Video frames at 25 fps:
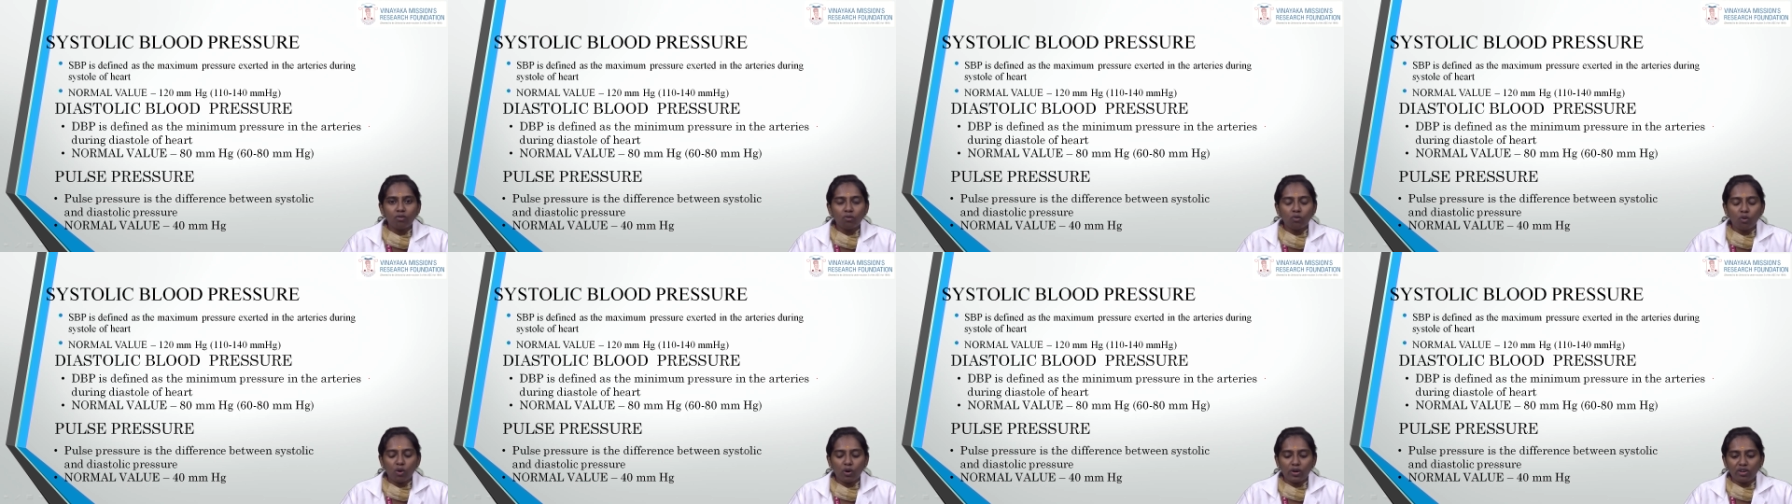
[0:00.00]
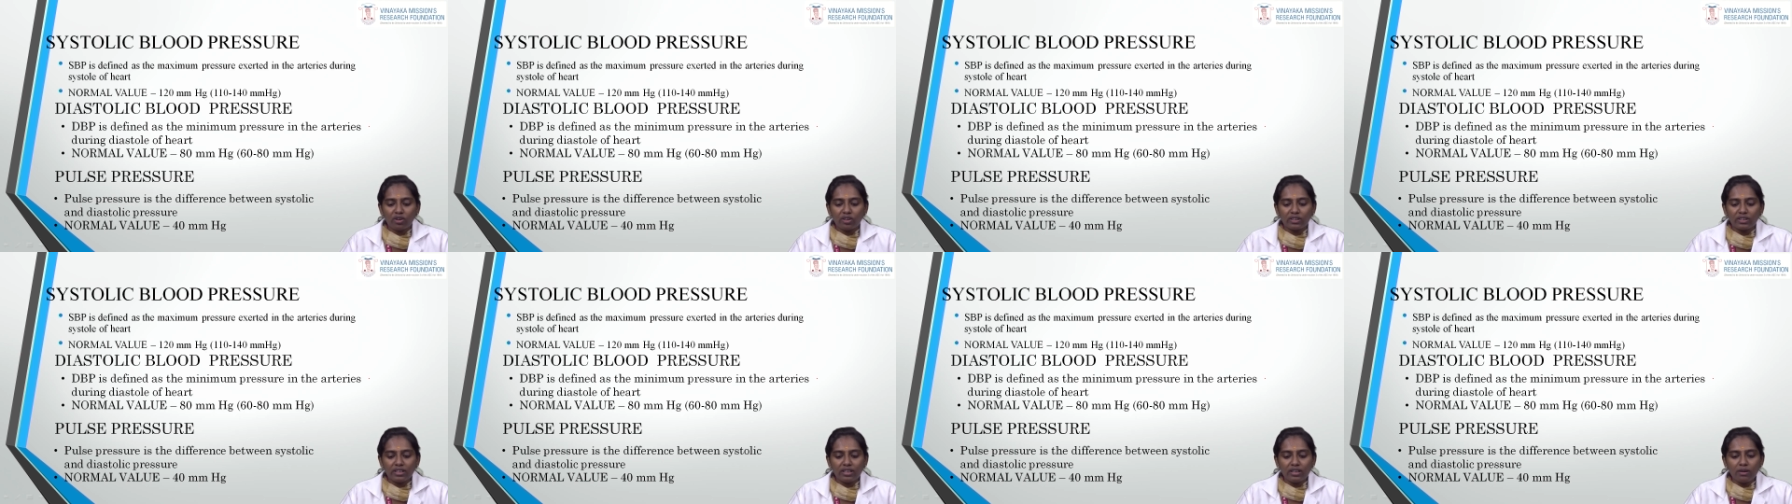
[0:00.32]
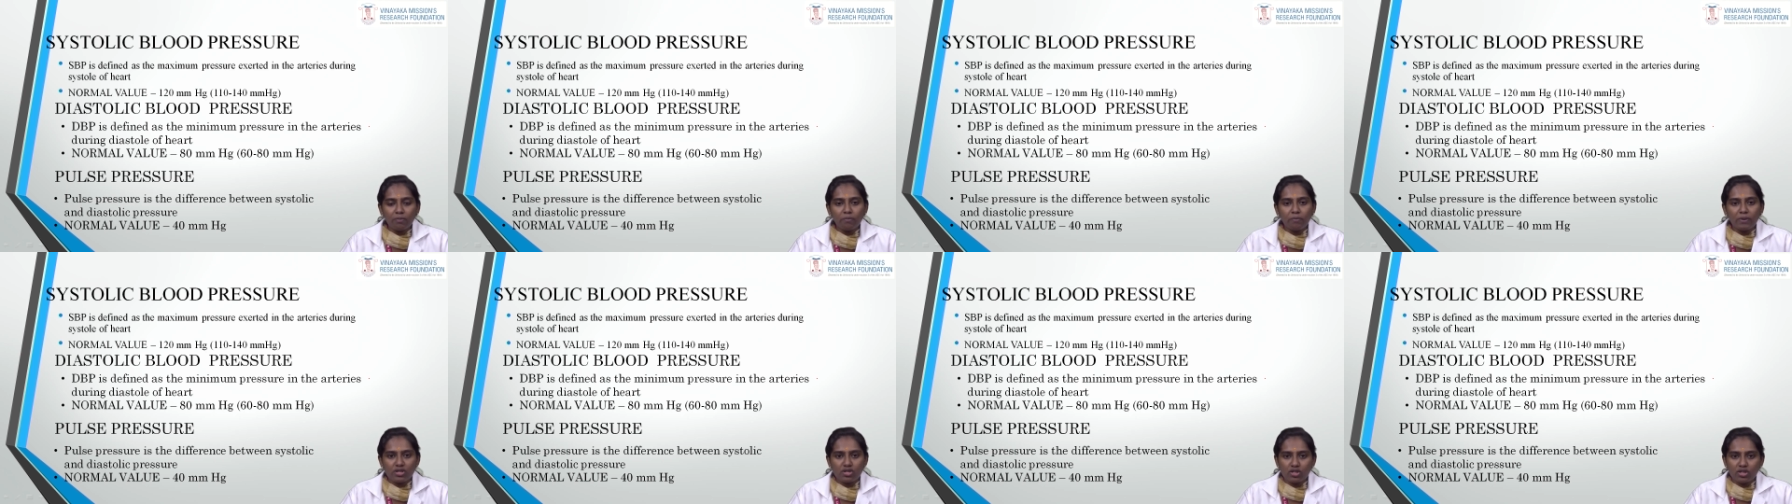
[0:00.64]
what are
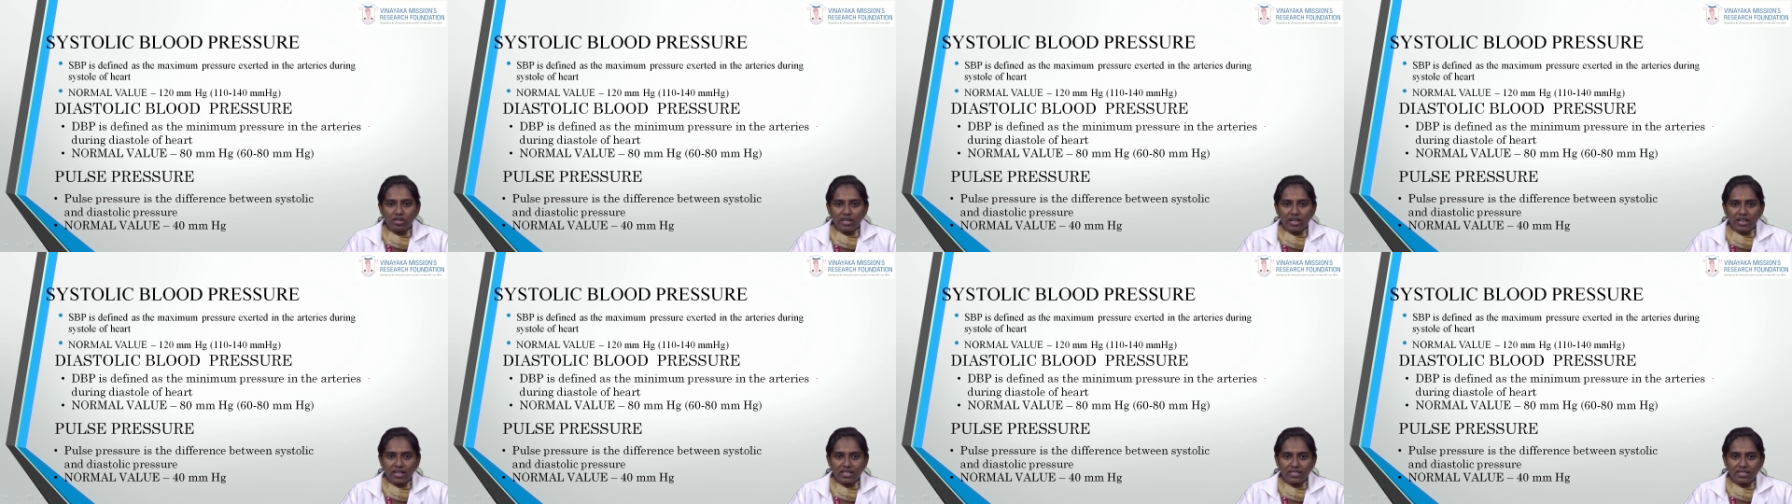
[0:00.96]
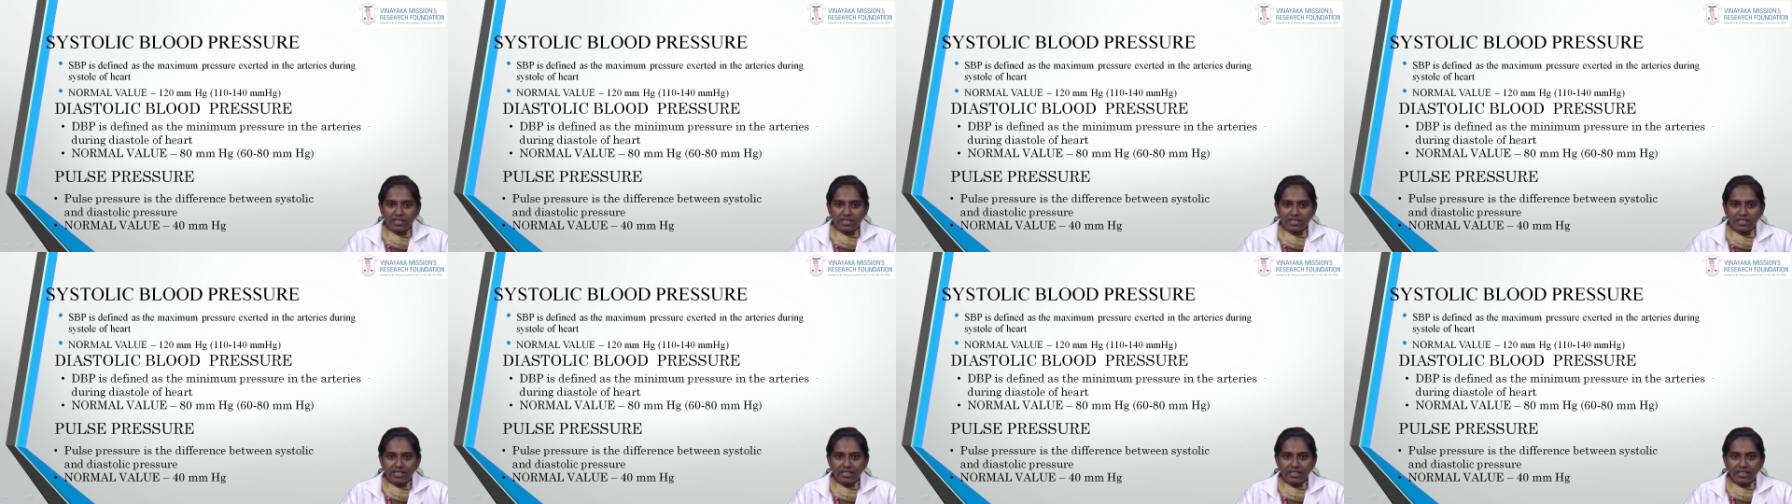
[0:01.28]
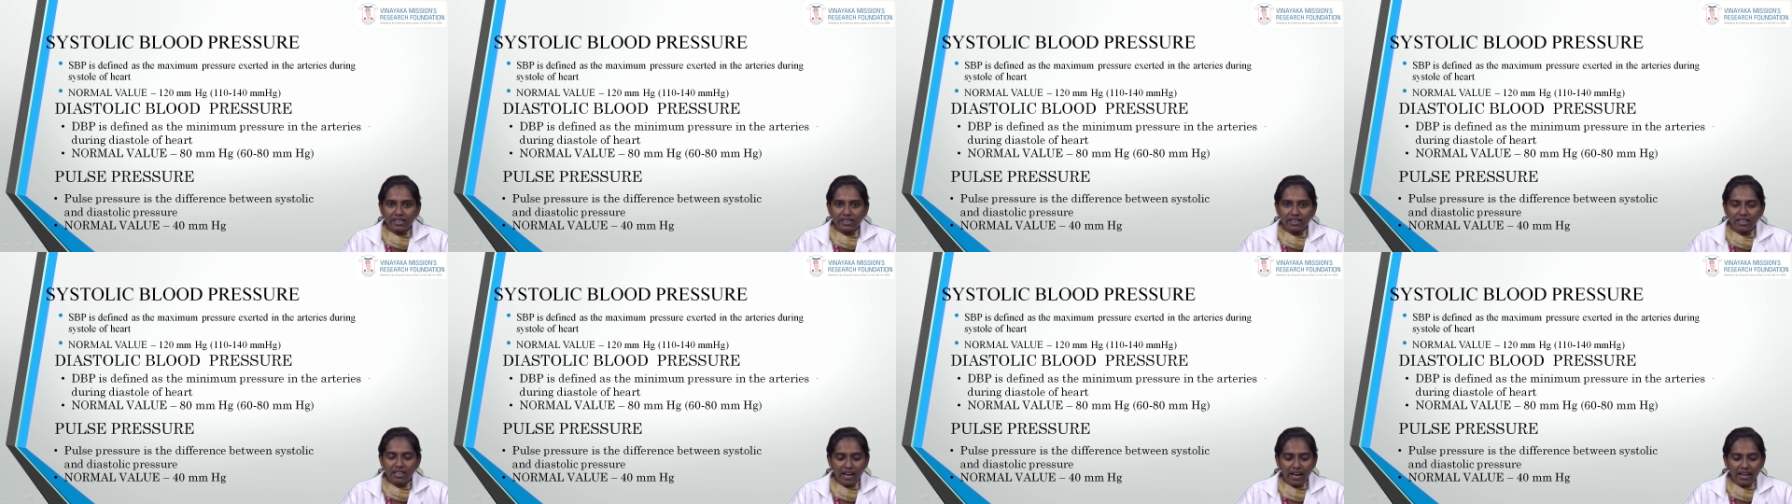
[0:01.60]
the pressure exerted
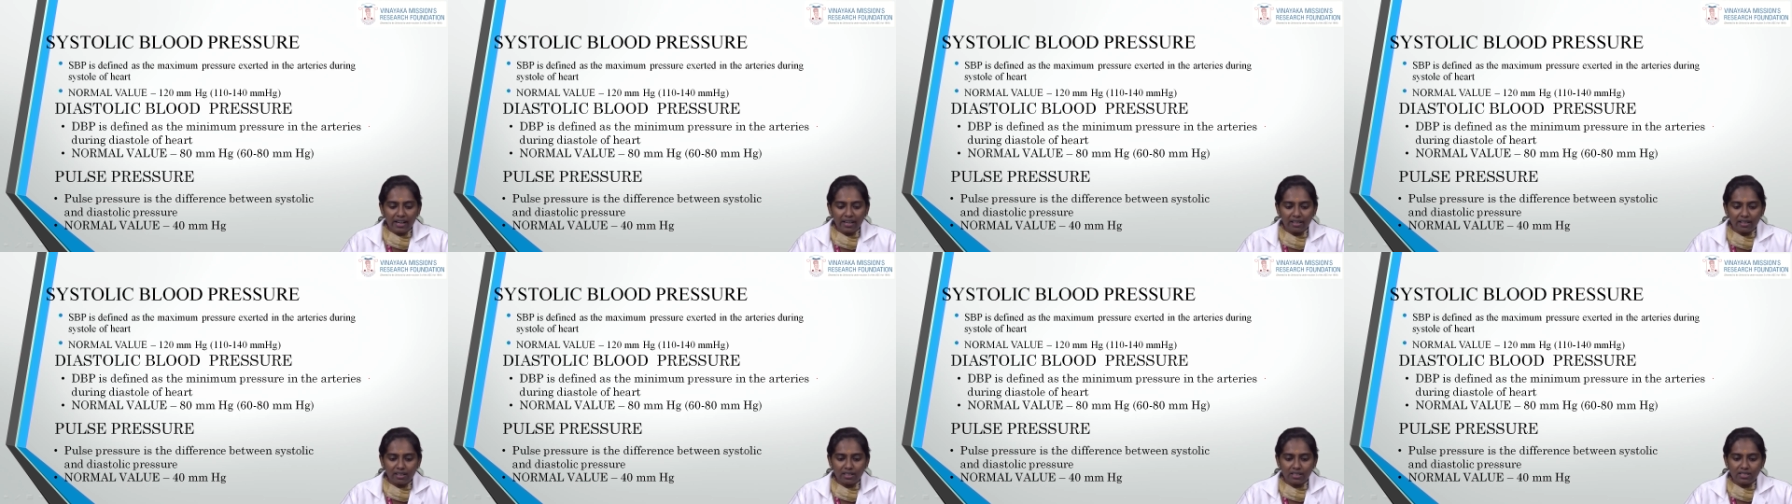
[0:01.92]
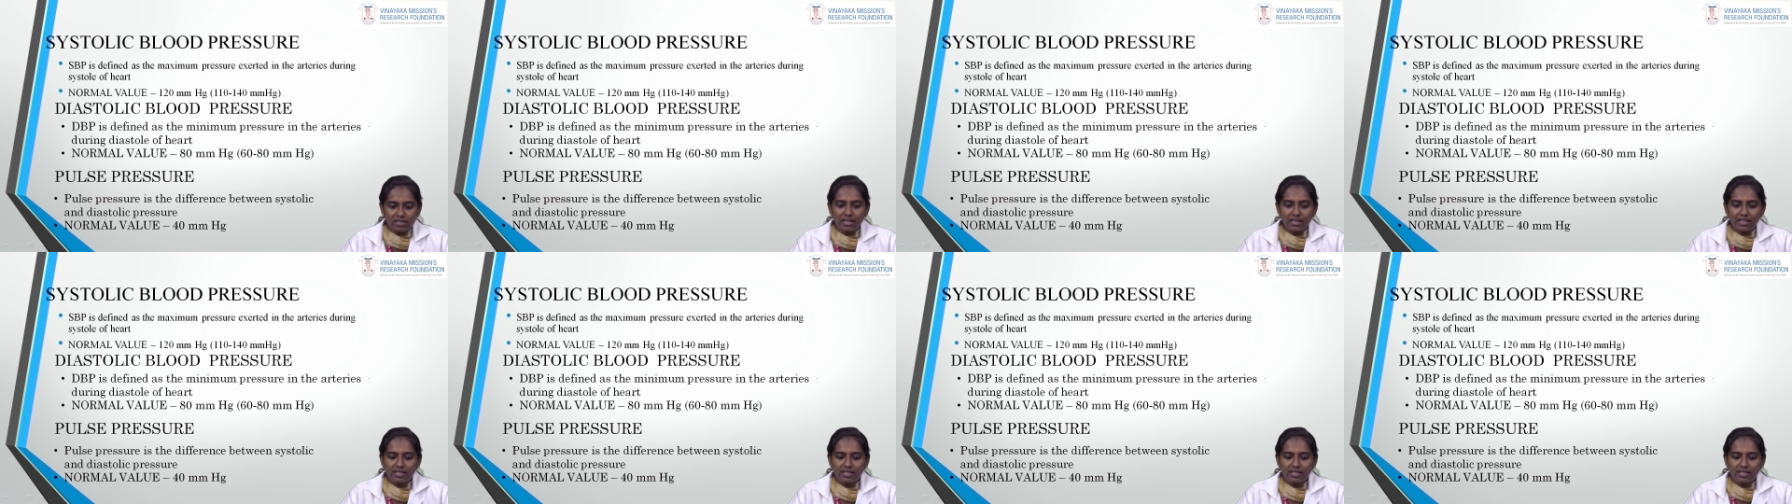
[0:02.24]
in the arteries?